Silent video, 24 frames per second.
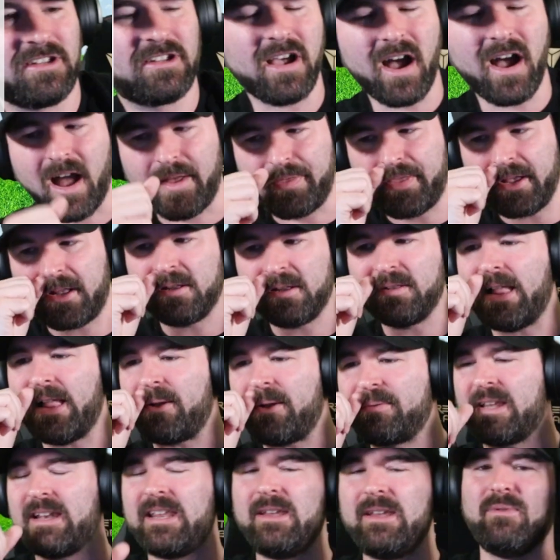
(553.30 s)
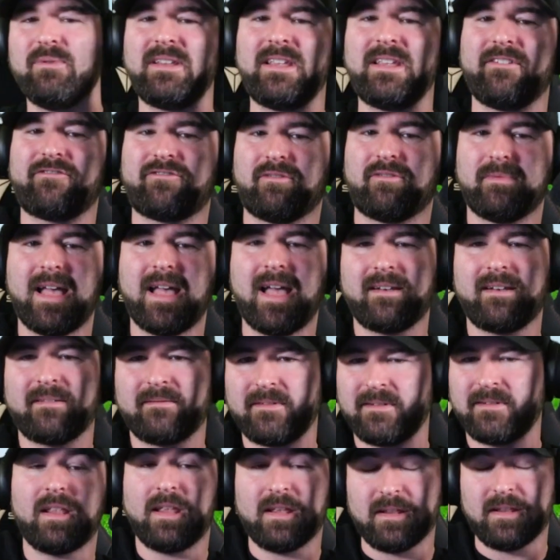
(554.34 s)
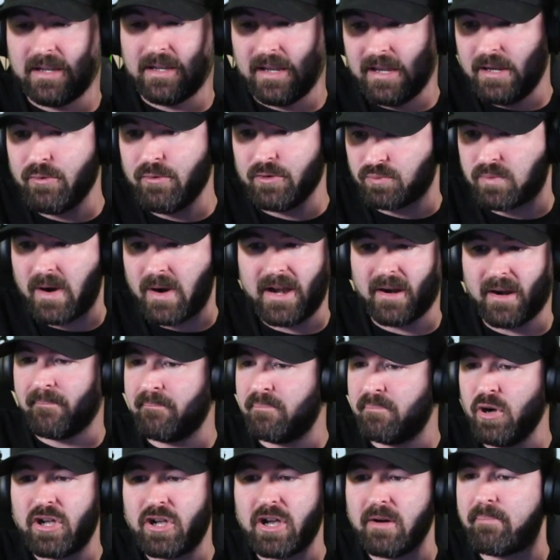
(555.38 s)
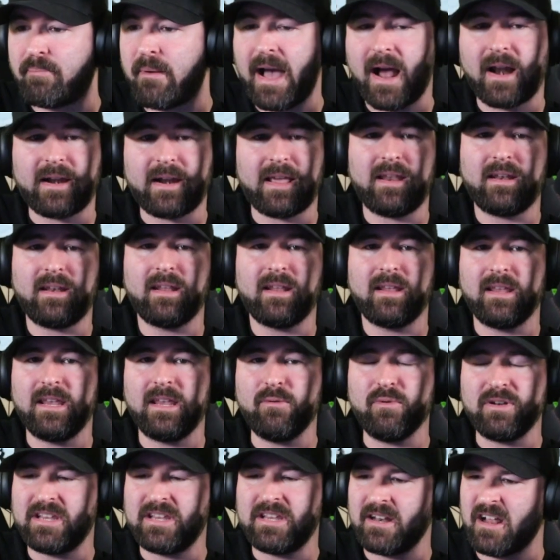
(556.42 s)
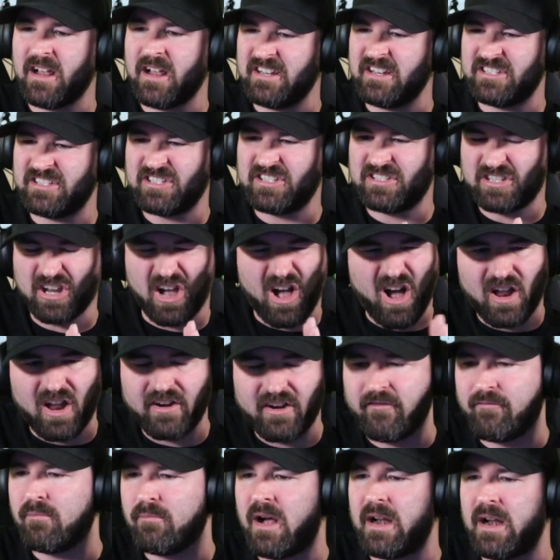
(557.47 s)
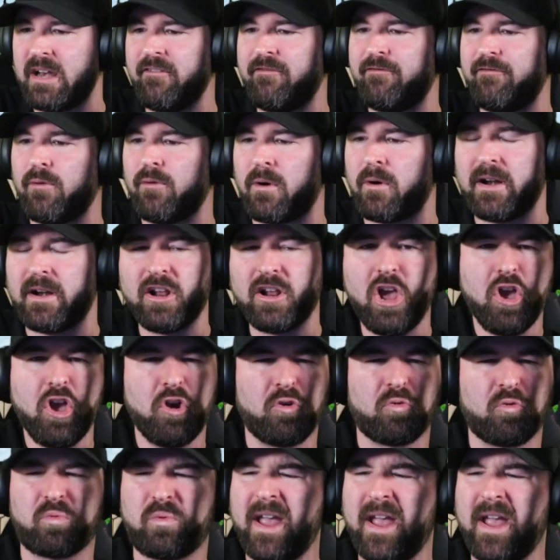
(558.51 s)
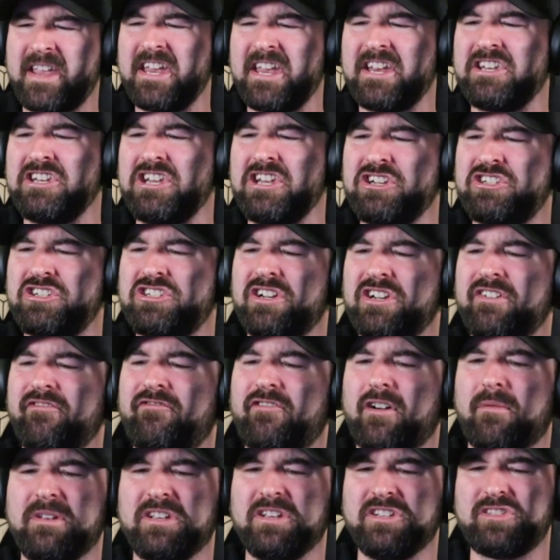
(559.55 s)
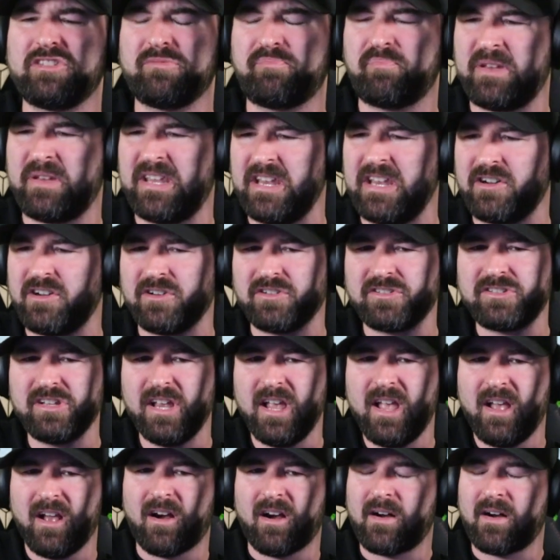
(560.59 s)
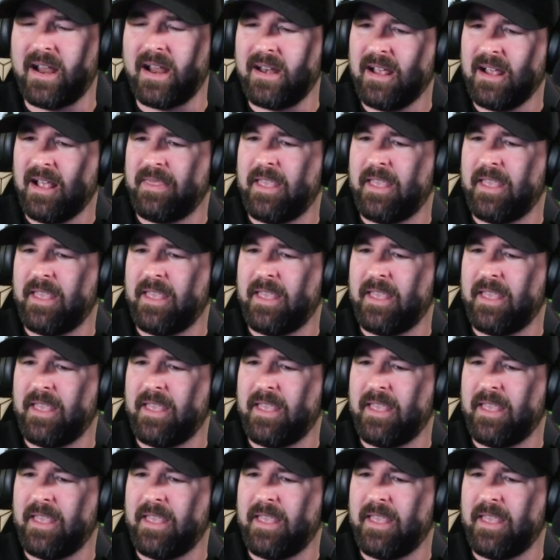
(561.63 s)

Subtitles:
God, the clout that he would get from that. He would write a book about it. He would get a ton of money for it, recognition from his peers, all right?